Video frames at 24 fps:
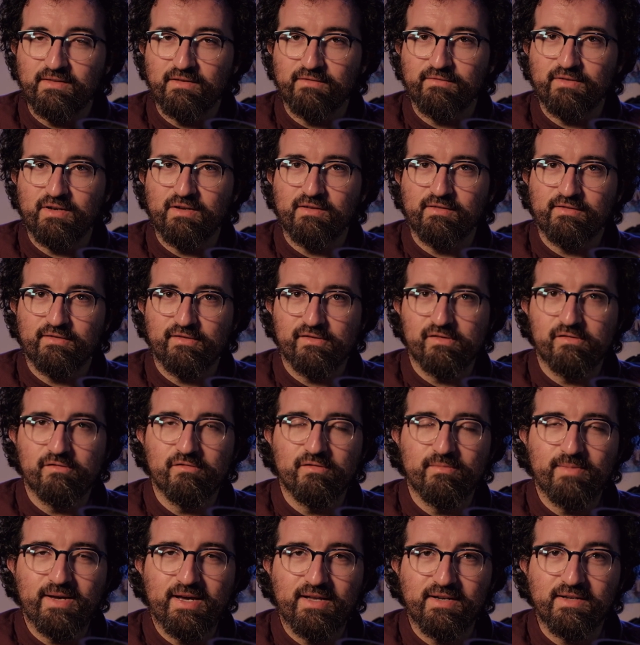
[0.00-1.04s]
They're very thorough
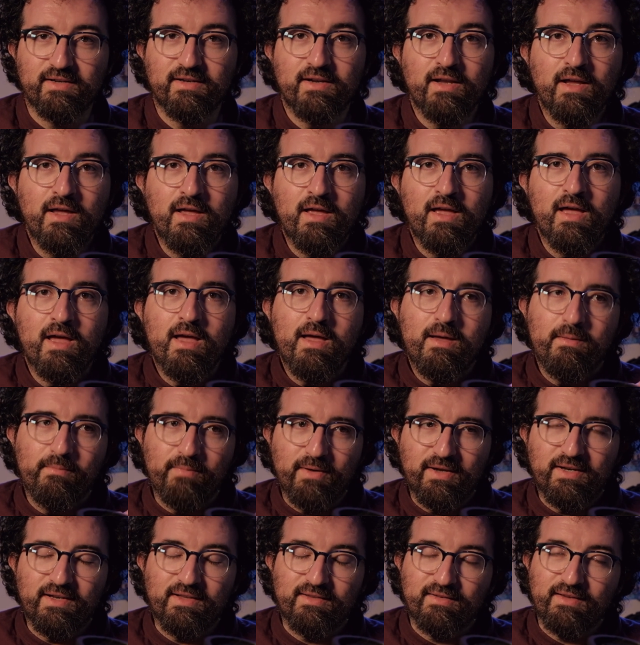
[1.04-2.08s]
about it,
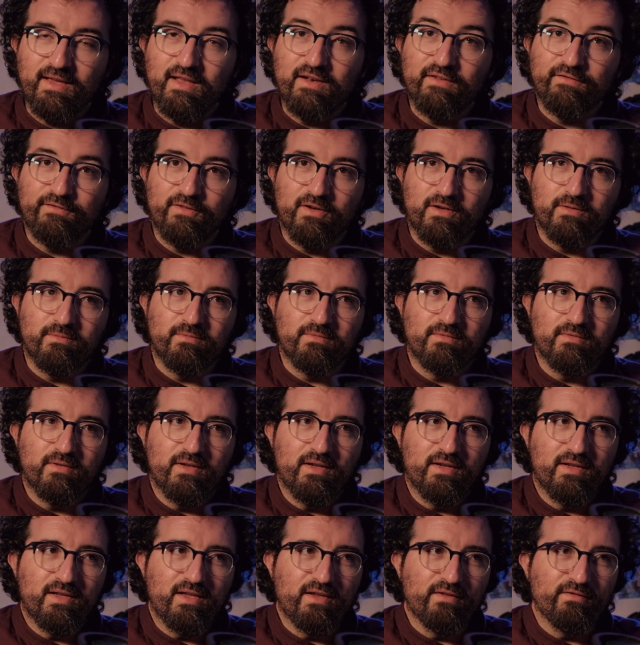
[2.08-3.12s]
but it's kind of fun
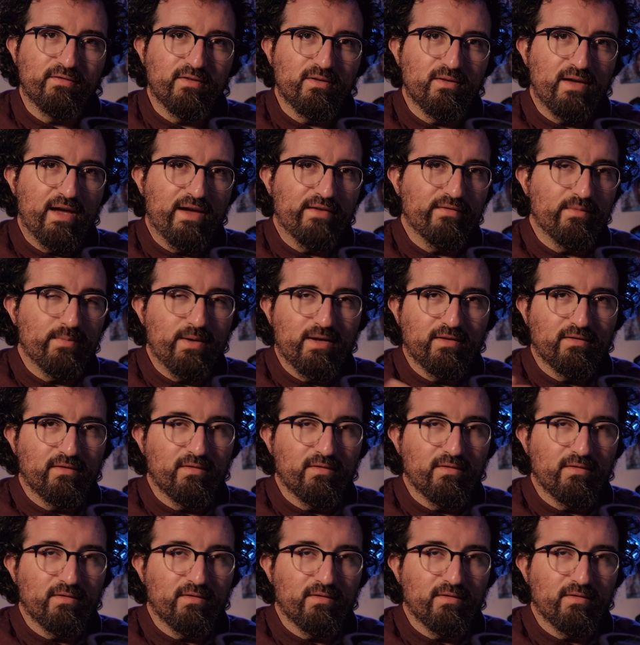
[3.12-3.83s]
if you have about